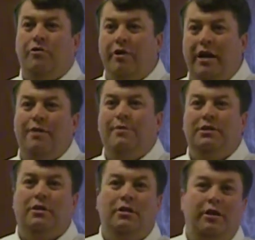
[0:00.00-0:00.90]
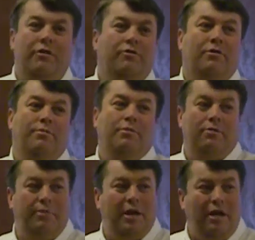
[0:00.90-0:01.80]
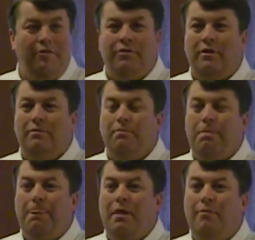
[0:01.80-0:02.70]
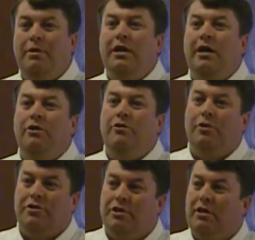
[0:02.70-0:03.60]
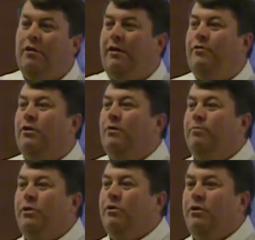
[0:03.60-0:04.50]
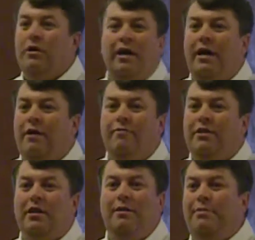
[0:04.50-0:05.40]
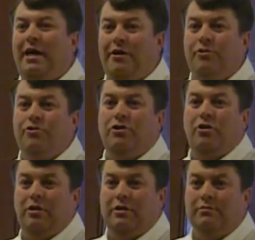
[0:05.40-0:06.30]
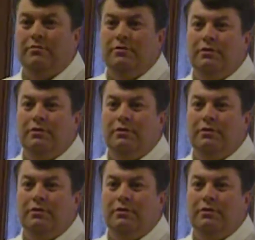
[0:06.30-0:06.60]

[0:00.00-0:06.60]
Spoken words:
Your name is cleared of criminal behavior, but yet you can still have your computer and everything about you stolen.